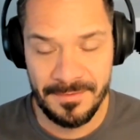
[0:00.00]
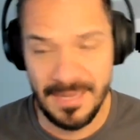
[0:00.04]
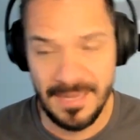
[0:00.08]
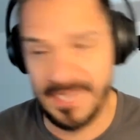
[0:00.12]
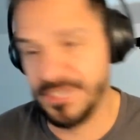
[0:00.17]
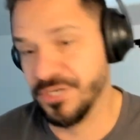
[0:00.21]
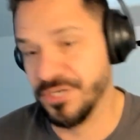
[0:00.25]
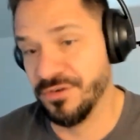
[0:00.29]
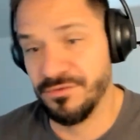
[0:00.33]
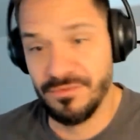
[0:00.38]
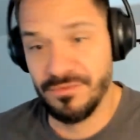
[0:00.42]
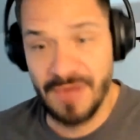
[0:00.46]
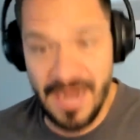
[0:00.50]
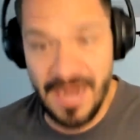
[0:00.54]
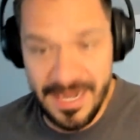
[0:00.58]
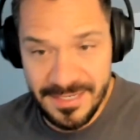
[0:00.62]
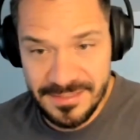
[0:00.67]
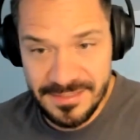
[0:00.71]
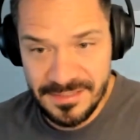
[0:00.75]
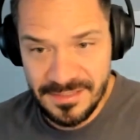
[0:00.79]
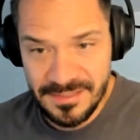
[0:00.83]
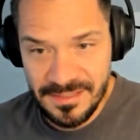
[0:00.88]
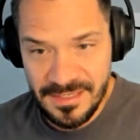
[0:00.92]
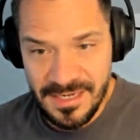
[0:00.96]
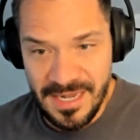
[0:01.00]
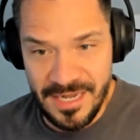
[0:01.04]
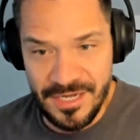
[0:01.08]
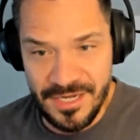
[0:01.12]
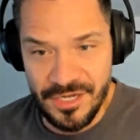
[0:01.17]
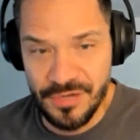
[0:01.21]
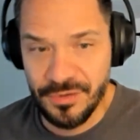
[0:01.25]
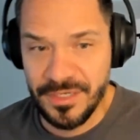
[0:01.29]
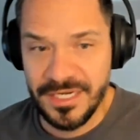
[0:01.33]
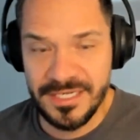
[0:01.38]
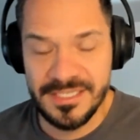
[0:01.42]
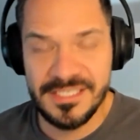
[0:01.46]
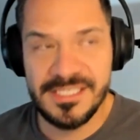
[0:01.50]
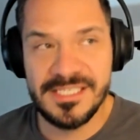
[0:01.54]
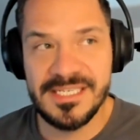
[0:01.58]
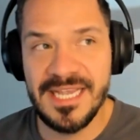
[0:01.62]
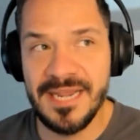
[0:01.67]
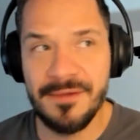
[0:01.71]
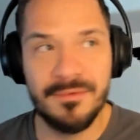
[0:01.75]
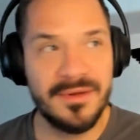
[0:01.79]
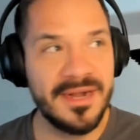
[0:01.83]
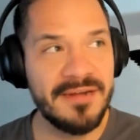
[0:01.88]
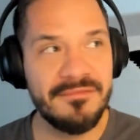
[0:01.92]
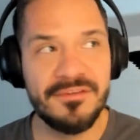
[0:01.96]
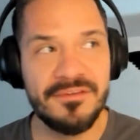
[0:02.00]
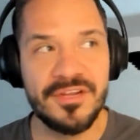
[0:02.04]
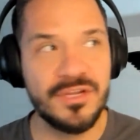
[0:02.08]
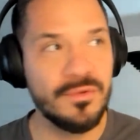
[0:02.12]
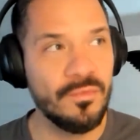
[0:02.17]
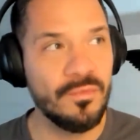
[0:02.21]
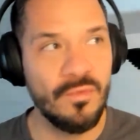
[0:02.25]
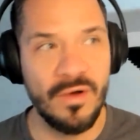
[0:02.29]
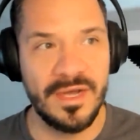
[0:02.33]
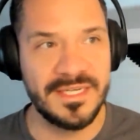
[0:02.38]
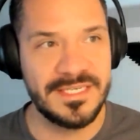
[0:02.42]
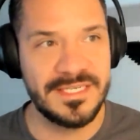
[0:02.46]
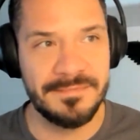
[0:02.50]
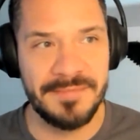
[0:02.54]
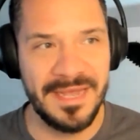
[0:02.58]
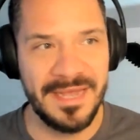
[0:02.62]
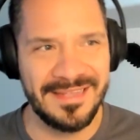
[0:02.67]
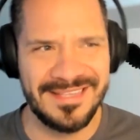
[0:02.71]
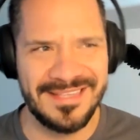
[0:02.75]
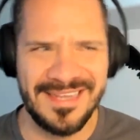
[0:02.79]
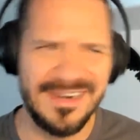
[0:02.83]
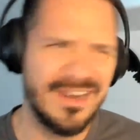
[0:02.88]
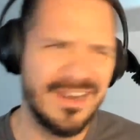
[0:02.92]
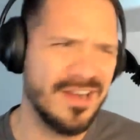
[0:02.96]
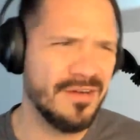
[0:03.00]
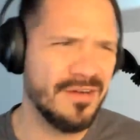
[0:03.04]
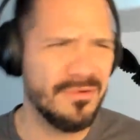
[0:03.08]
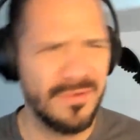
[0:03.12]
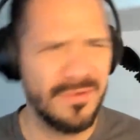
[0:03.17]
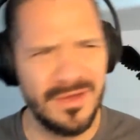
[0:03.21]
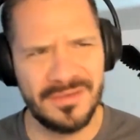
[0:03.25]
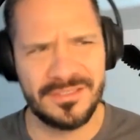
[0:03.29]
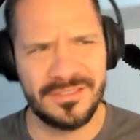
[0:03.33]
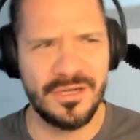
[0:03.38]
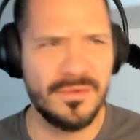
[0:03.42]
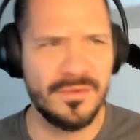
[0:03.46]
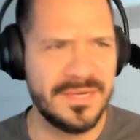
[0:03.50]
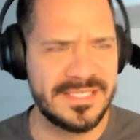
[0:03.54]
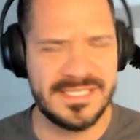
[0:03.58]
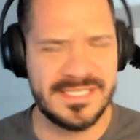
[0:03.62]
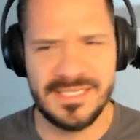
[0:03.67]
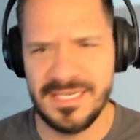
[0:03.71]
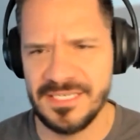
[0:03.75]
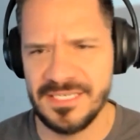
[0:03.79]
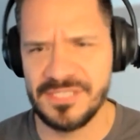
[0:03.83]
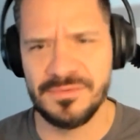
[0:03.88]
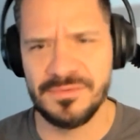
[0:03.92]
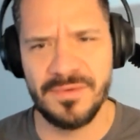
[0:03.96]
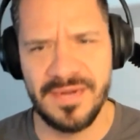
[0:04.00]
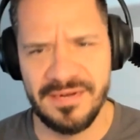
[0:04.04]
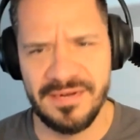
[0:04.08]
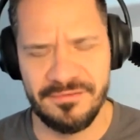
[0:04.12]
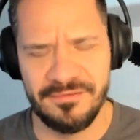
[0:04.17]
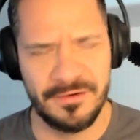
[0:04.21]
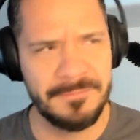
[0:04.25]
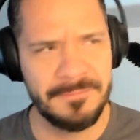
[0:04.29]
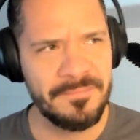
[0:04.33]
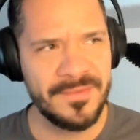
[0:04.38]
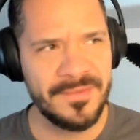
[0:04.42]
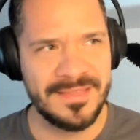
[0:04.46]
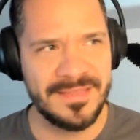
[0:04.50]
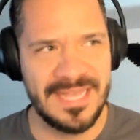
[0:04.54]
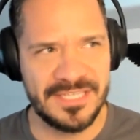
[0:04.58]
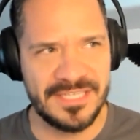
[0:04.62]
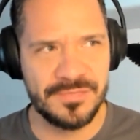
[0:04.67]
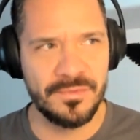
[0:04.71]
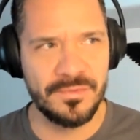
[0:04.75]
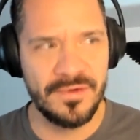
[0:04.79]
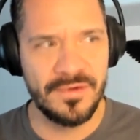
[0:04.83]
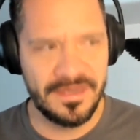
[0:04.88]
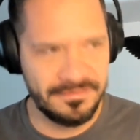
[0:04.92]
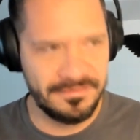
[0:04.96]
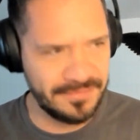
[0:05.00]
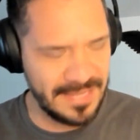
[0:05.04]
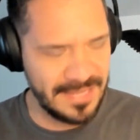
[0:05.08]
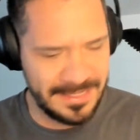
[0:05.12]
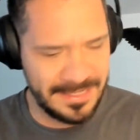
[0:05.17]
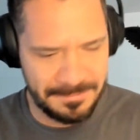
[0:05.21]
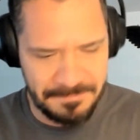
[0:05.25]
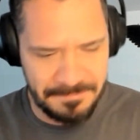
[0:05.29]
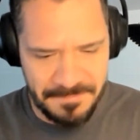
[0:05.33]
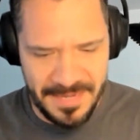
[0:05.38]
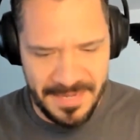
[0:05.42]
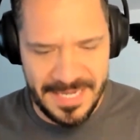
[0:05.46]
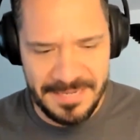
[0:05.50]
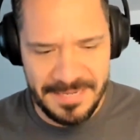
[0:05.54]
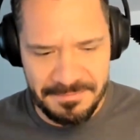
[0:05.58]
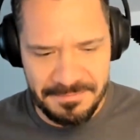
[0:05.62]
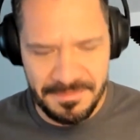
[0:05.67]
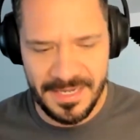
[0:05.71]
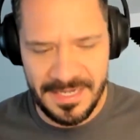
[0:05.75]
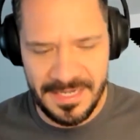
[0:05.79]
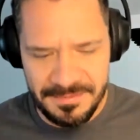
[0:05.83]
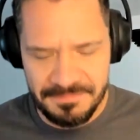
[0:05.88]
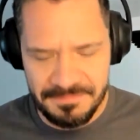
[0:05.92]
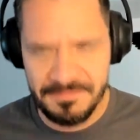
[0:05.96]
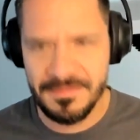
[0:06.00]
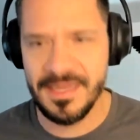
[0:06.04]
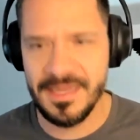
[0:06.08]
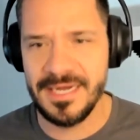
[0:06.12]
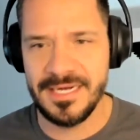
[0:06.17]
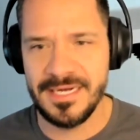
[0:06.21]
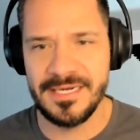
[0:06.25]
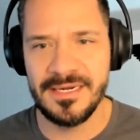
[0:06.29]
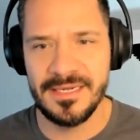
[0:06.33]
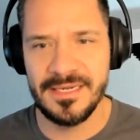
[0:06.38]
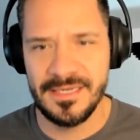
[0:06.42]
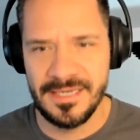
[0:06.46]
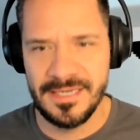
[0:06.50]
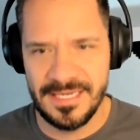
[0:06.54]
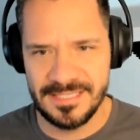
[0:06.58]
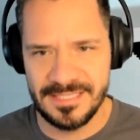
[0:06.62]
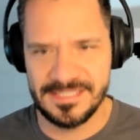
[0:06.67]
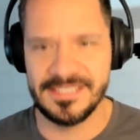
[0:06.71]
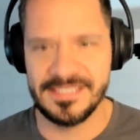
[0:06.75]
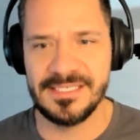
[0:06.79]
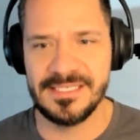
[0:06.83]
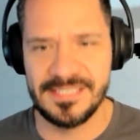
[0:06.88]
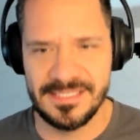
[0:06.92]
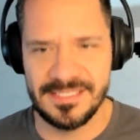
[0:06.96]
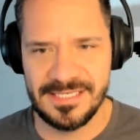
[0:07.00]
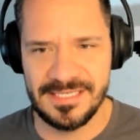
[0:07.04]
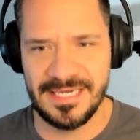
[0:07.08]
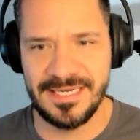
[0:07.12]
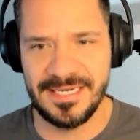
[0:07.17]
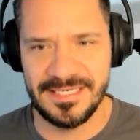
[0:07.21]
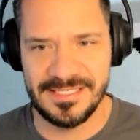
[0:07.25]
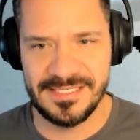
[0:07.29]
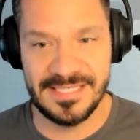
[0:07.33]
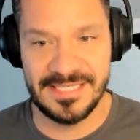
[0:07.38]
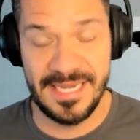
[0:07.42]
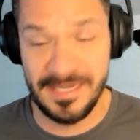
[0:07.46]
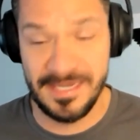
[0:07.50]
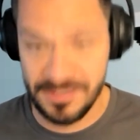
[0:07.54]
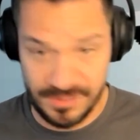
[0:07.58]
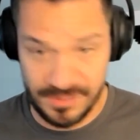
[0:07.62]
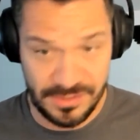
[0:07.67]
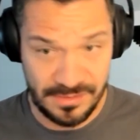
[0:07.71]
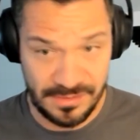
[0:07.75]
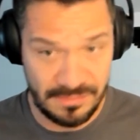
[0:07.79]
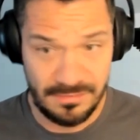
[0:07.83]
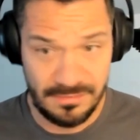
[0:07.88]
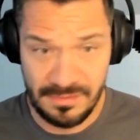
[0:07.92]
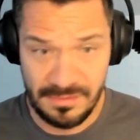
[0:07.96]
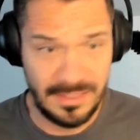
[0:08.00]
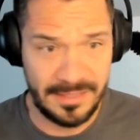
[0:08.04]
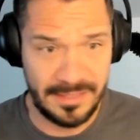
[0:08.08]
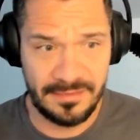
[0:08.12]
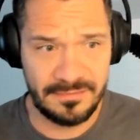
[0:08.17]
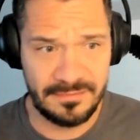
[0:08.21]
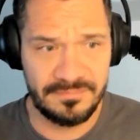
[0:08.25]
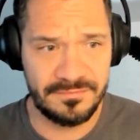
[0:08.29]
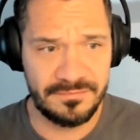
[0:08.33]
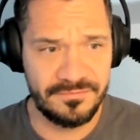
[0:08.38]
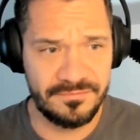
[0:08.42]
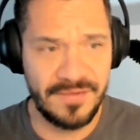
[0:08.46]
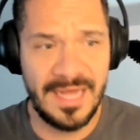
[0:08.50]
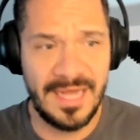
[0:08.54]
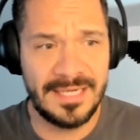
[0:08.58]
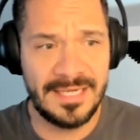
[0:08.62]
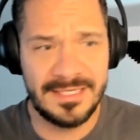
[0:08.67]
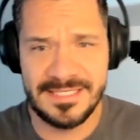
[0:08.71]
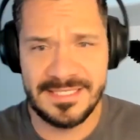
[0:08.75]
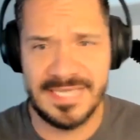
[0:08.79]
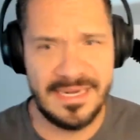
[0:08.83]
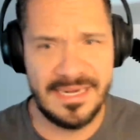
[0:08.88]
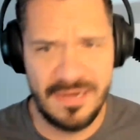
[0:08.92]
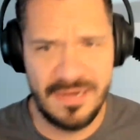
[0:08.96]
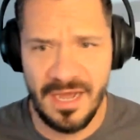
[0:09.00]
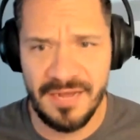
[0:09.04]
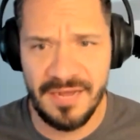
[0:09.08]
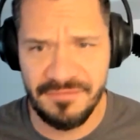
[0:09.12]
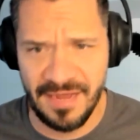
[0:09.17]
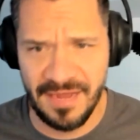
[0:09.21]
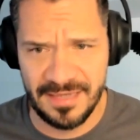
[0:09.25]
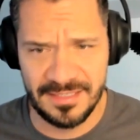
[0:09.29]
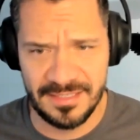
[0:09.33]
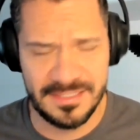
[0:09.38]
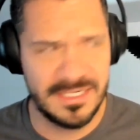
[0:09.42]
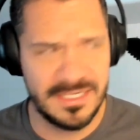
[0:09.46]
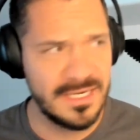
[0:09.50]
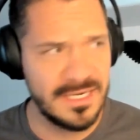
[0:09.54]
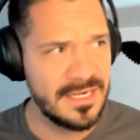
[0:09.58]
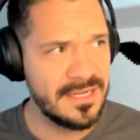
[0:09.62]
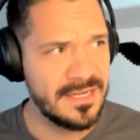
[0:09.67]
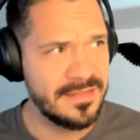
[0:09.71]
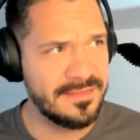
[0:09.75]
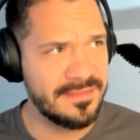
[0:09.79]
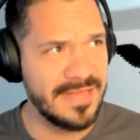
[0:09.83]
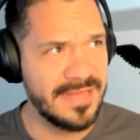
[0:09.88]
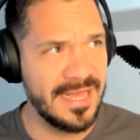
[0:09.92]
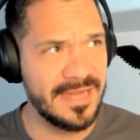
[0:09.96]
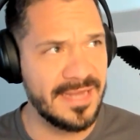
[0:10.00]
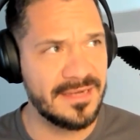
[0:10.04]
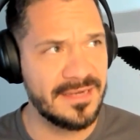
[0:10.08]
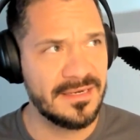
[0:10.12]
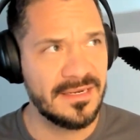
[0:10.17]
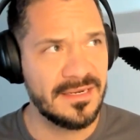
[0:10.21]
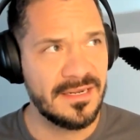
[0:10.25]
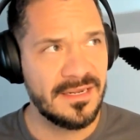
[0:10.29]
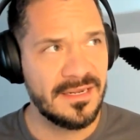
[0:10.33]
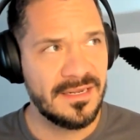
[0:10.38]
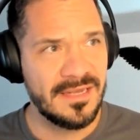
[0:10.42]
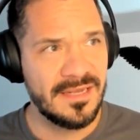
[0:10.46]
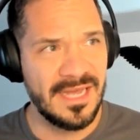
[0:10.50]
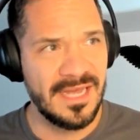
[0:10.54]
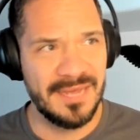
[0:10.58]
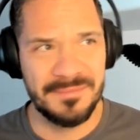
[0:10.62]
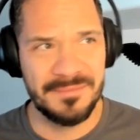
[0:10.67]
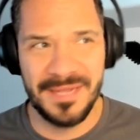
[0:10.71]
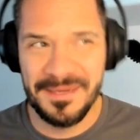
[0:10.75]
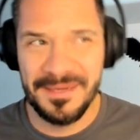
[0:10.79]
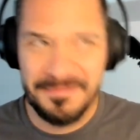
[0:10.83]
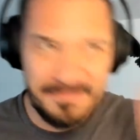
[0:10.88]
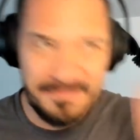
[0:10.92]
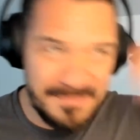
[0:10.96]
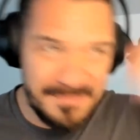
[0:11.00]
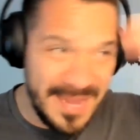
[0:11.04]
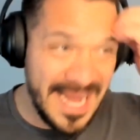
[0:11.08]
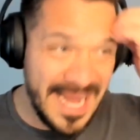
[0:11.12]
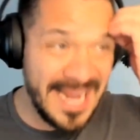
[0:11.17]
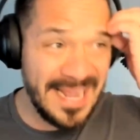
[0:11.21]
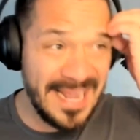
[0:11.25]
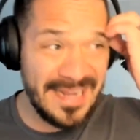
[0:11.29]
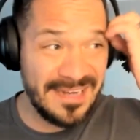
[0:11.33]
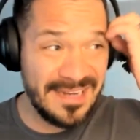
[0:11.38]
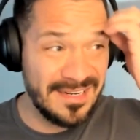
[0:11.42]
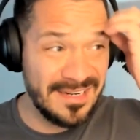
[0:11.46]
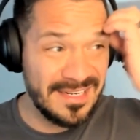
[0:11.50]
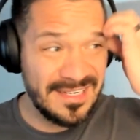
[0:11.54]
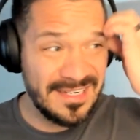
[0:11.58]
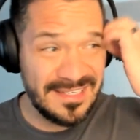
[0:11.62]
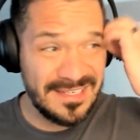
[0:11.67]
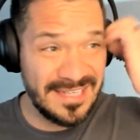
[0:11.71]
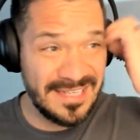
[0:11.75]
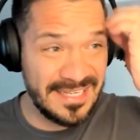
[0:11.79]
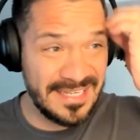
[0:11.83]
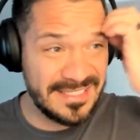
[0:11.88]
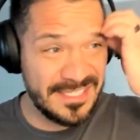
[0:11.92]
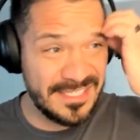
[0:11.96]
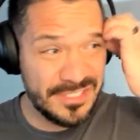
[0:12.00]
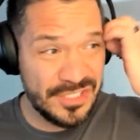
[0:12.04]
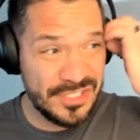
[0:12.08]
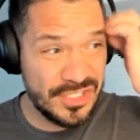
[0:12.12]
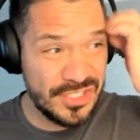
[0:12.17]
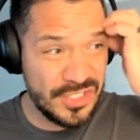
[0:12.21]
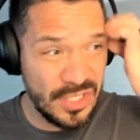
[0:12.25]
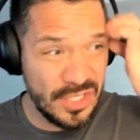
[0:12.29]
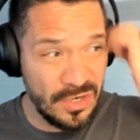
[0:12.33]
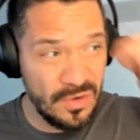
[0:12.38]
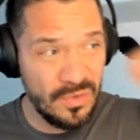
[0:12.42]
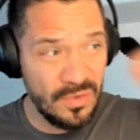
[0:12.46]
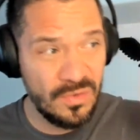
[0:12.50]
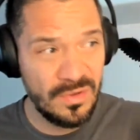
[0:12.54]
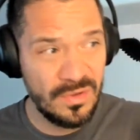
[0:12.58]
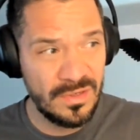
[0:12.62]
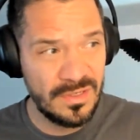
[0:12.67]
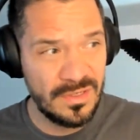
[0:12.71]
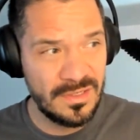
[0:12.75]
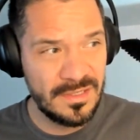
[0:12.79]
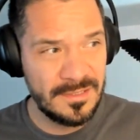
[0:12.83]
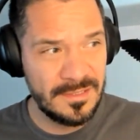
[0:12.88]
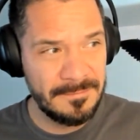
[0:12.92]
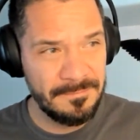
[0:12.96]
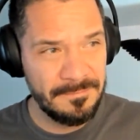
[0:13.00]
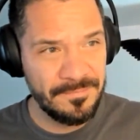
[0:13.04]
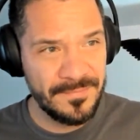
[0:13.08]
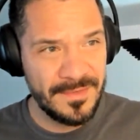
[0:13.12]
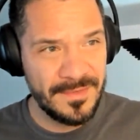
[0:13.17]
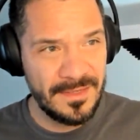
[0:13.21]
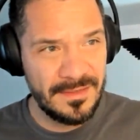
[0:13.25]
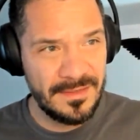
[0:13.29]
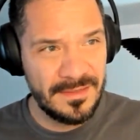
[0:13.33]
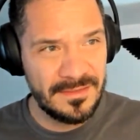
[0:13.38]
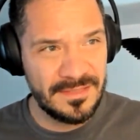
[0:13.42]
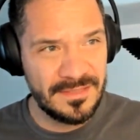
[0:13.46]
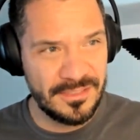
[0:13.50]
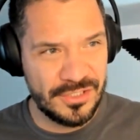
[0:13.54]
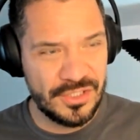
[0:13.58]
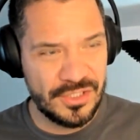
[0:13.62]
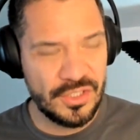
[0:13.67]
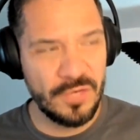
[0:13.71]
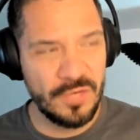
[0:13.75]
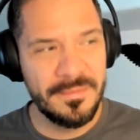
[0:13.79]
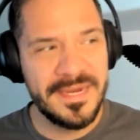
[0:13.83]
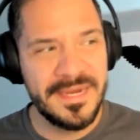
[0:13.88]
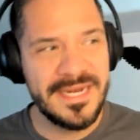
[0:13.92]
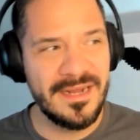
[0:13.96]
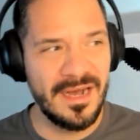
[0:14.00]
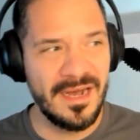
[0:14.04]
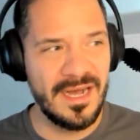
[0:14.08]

I turned right. Damn. And you can say whatever you want about that. Oh, well, coincidence, whatever. That's one of like many, many, many instances I can say, like violence and nonviolent, that I'm like, man, like there's so many